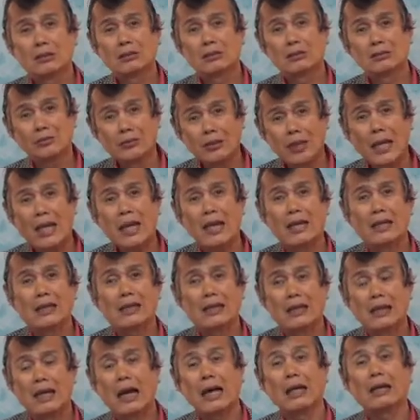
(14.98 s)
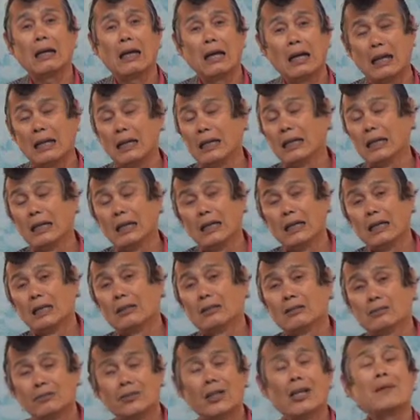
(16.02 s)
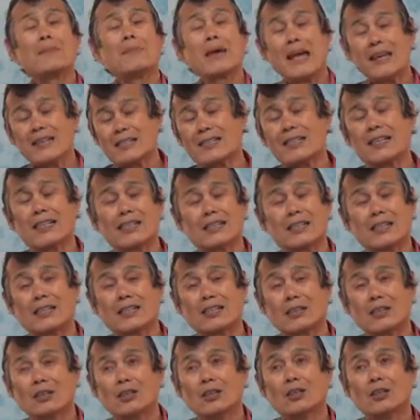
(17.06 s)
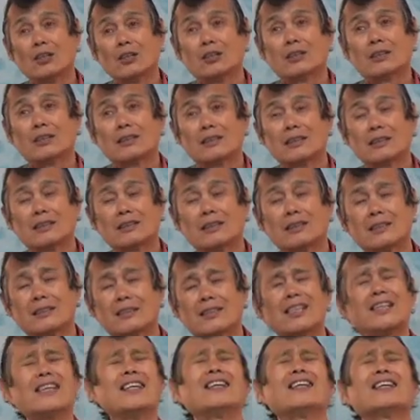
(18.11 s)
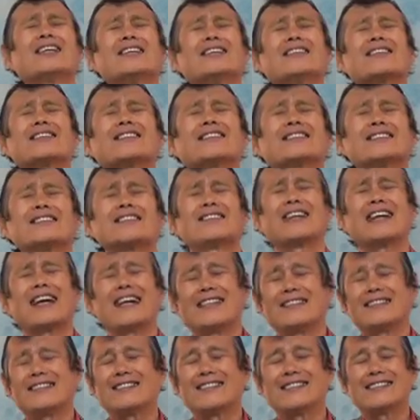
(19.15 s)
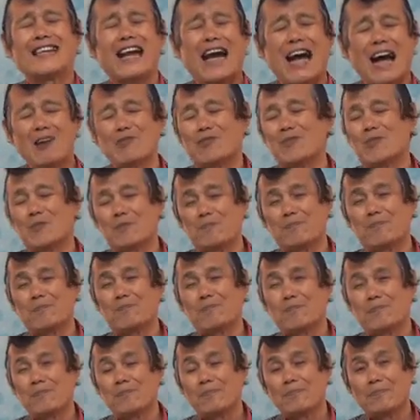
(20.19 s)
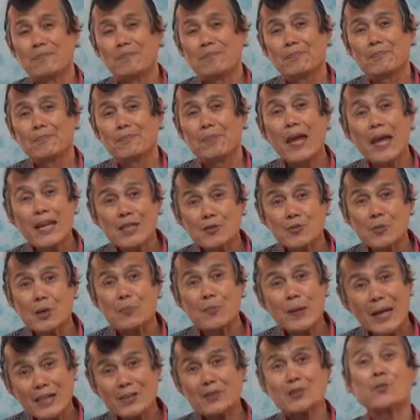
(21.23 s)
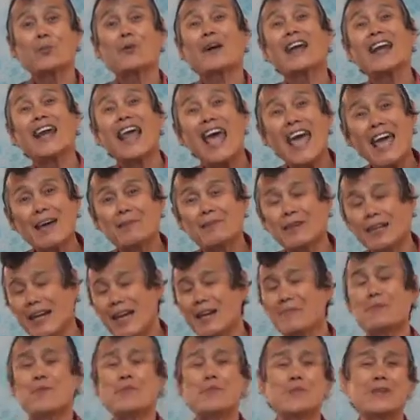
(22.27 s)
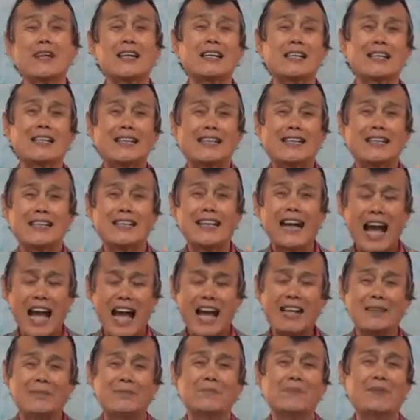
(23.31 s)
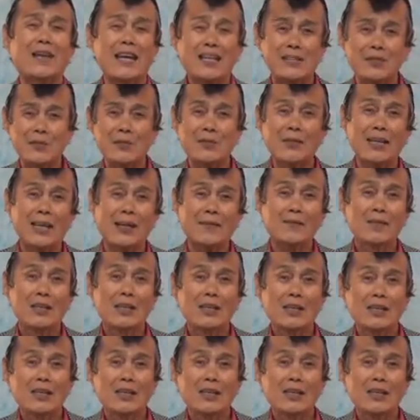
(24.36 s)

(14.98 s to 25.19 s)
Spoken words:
Today's message, Jesus Christ is our Passover. Passover Lamb, Lamb of God, Passover Lamb.